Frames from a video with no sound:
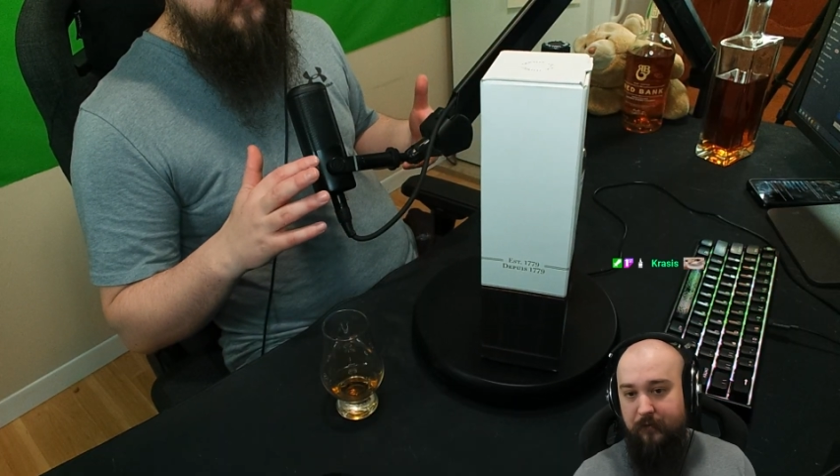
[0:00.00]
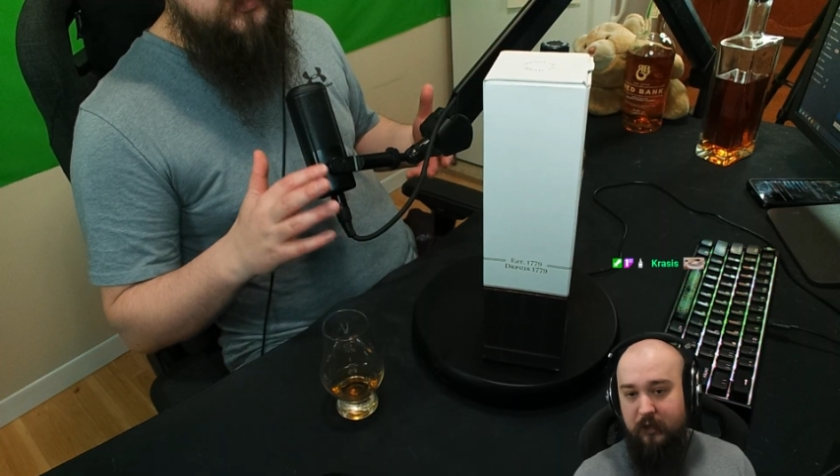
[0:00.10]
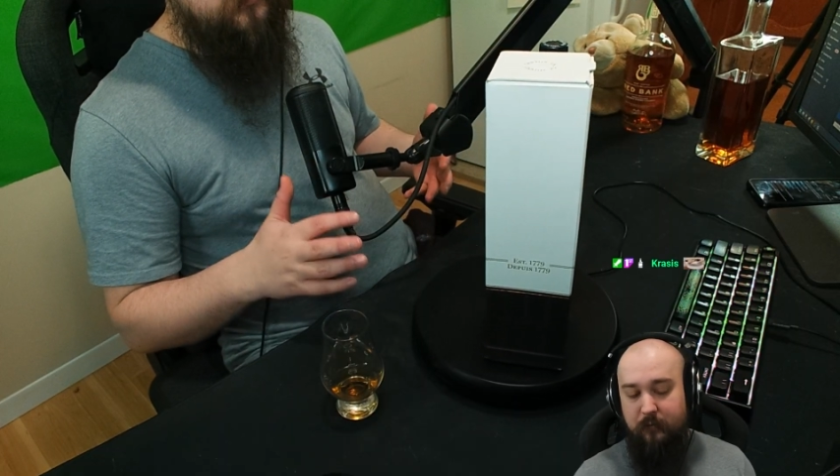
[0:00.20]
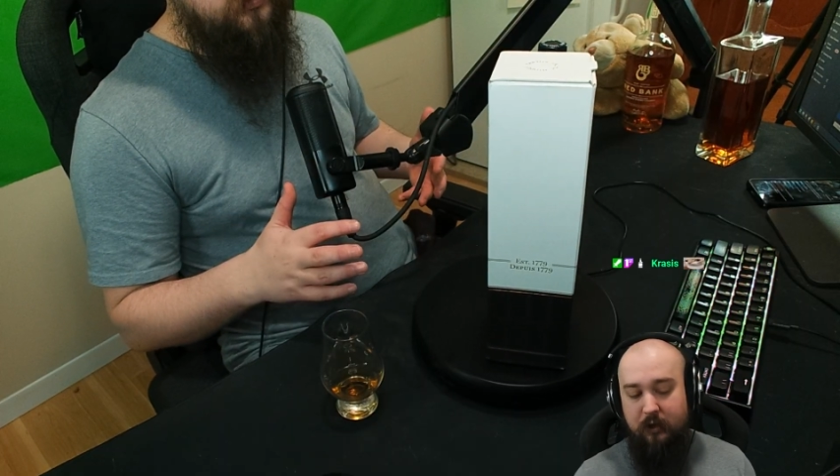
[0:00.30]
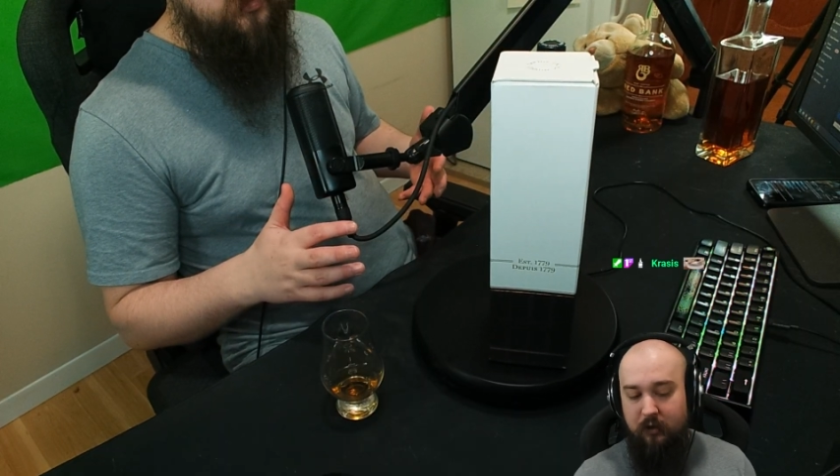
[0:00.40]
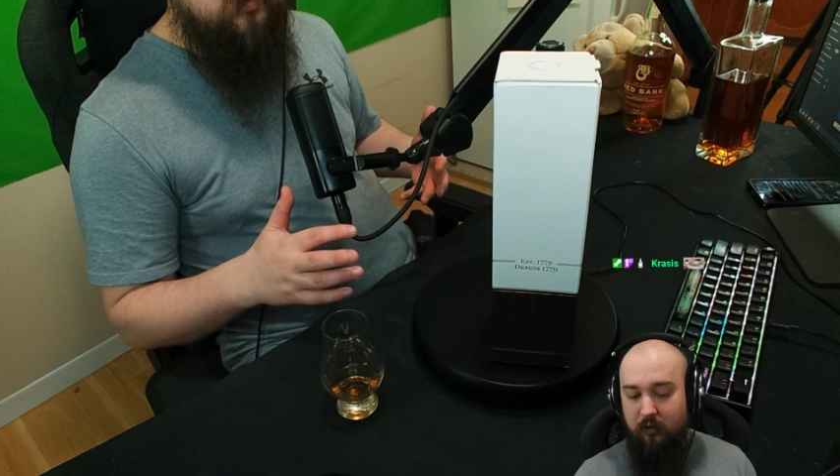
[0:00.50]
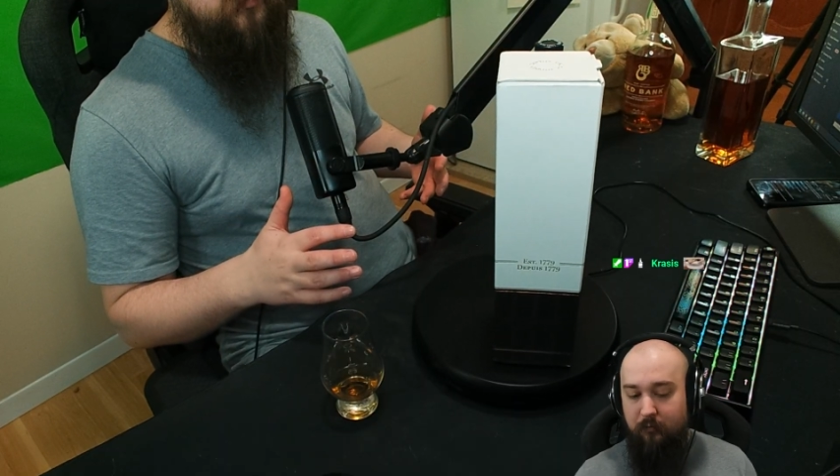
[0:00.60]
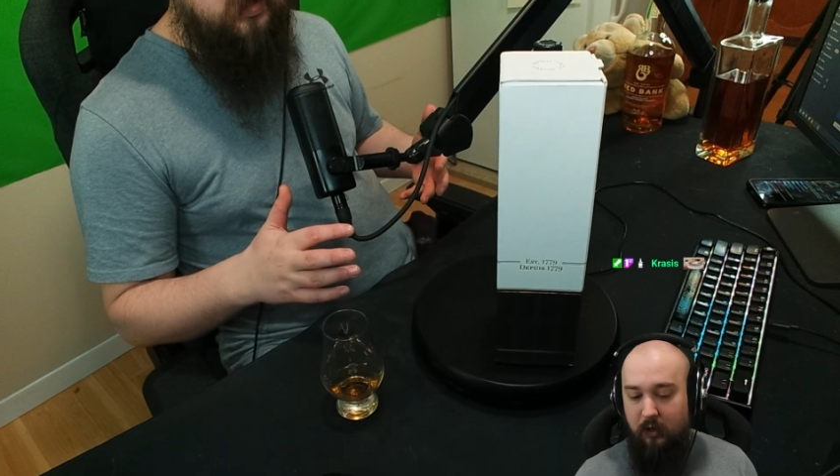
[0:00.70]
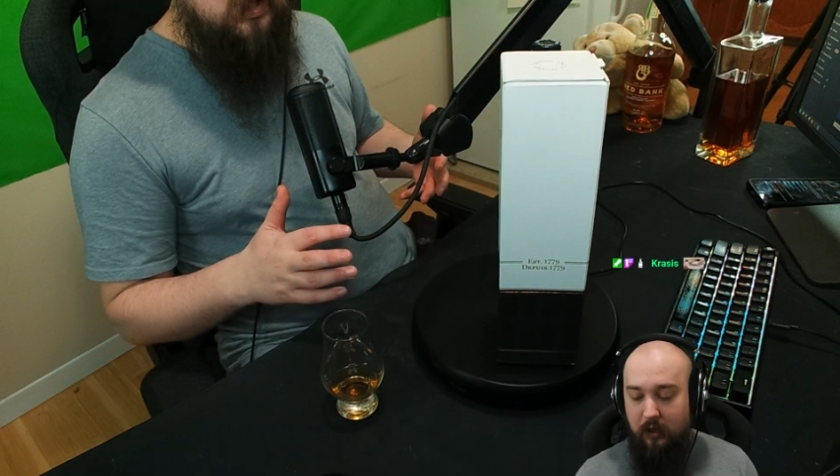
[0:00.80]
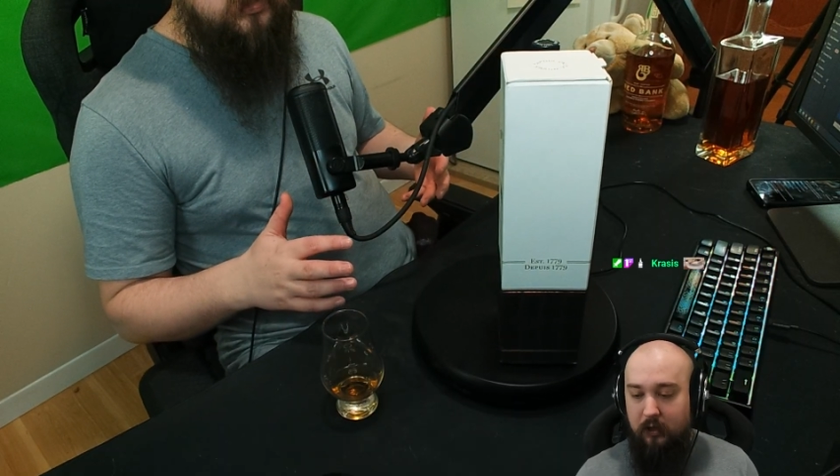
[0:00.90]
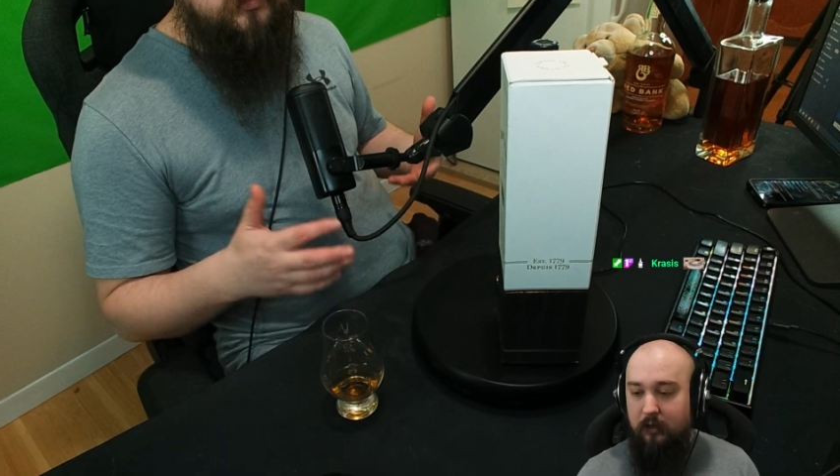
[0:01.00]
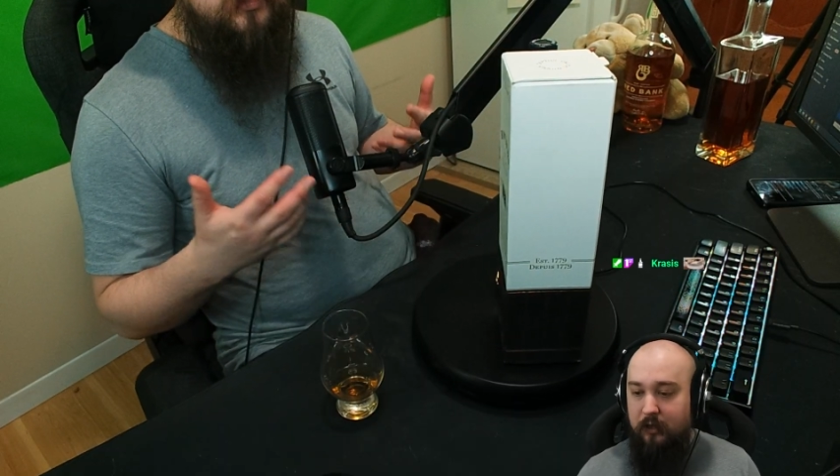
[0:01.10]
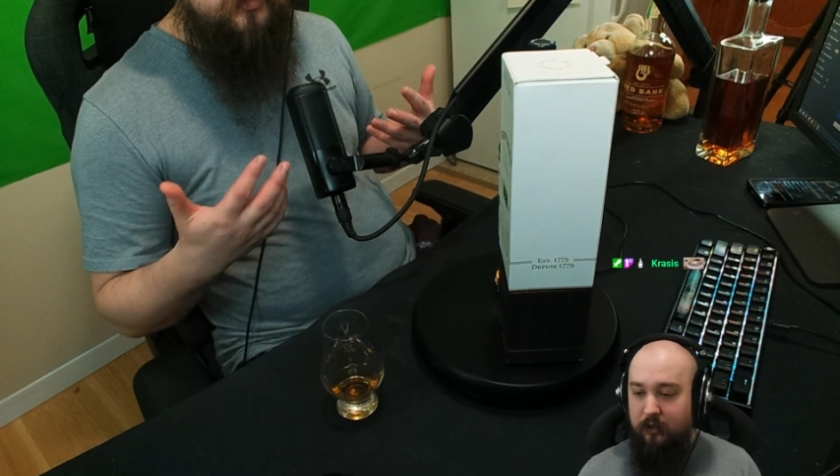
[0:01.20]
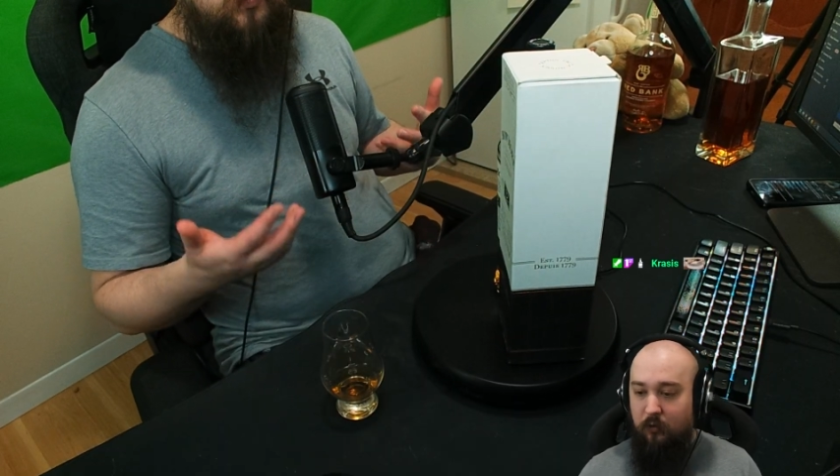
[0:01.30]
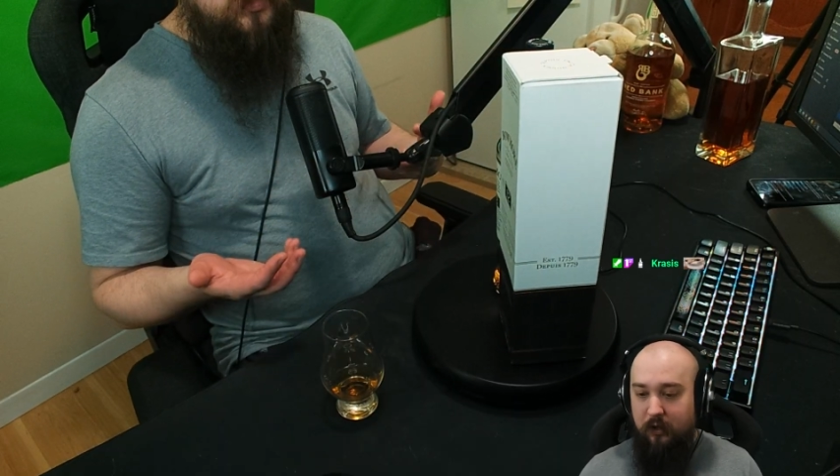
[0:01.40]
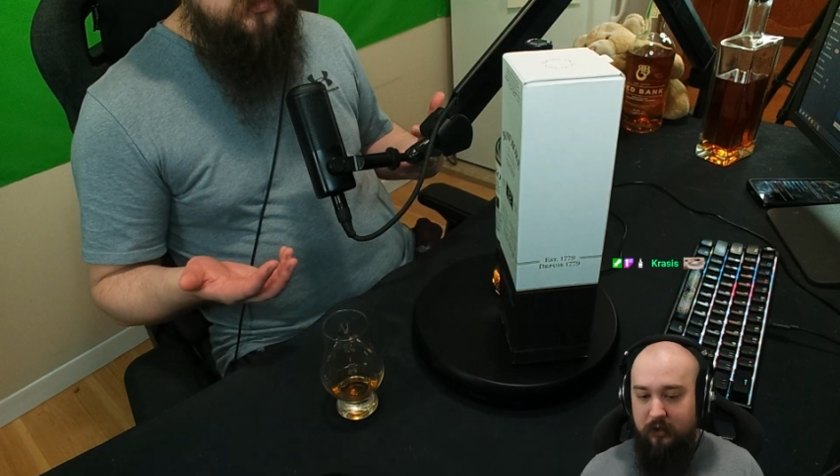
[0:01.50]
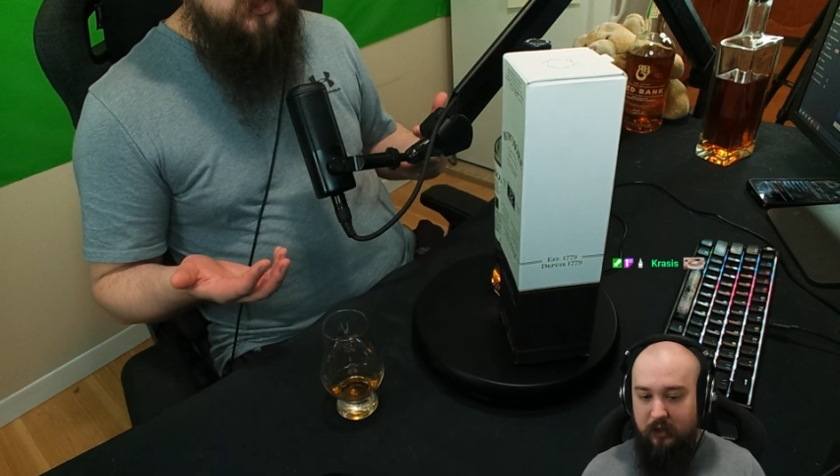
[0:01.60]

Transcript: this particular bottling that is quite